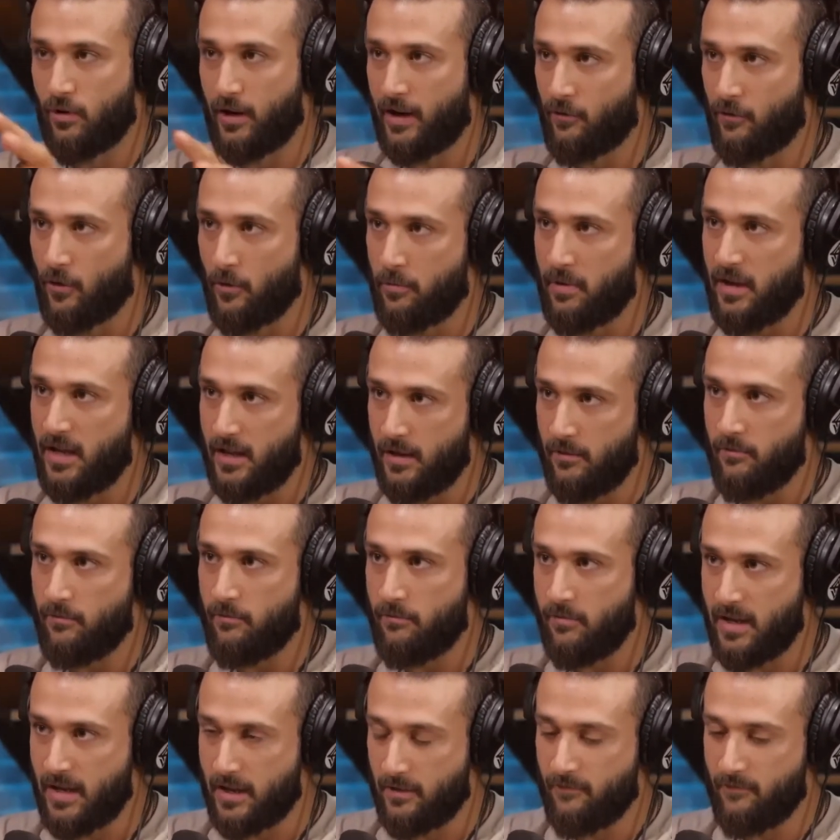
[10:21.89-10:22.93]
whatever be
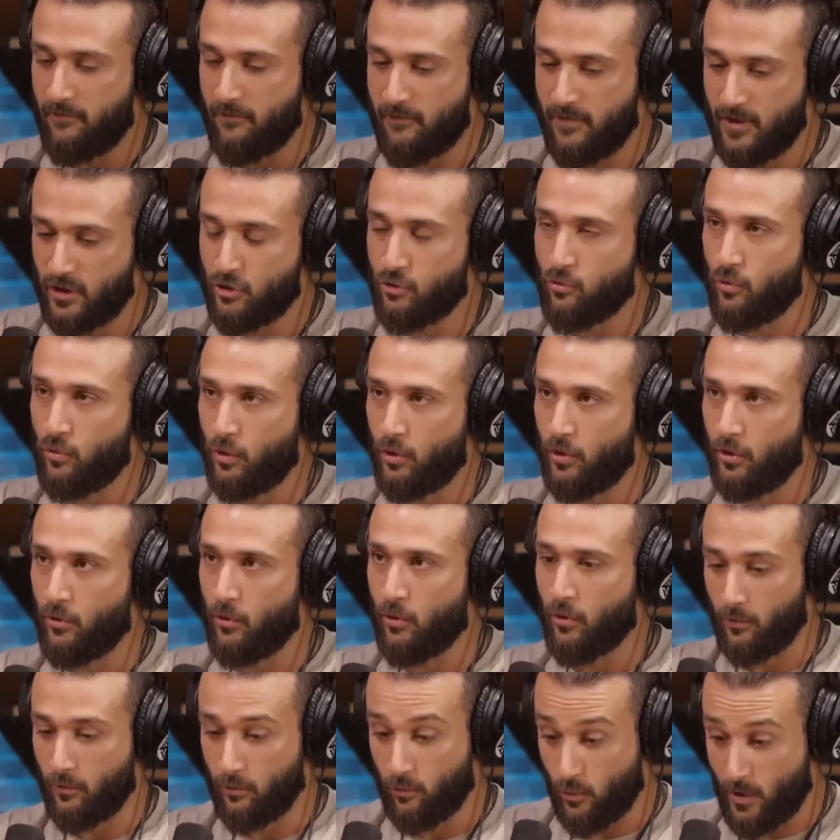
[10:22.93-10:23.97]
it visual
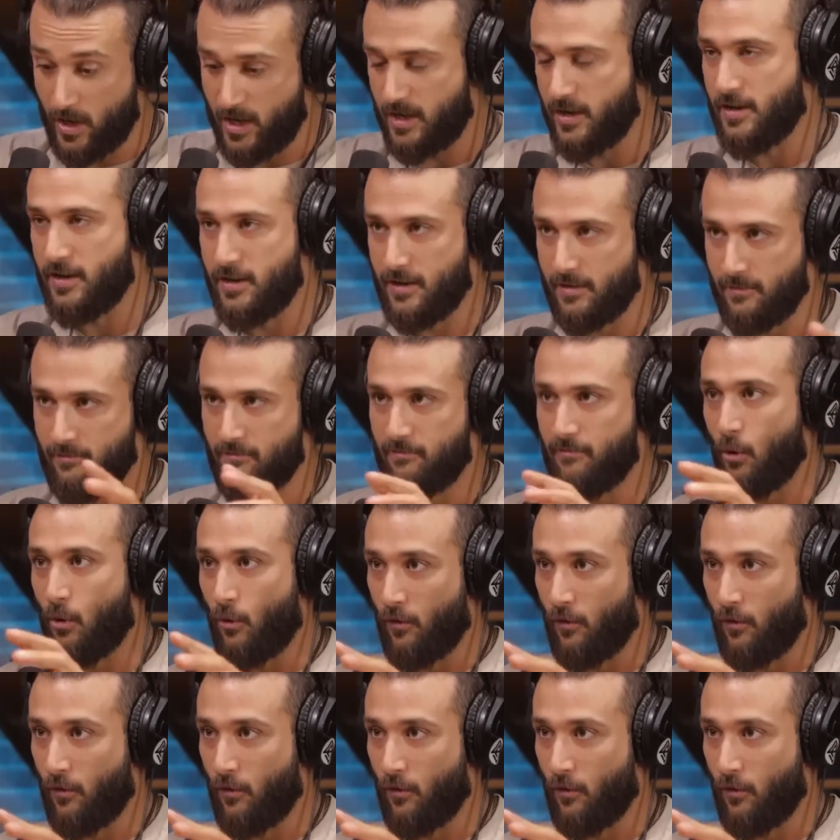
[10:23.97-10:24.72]
or written,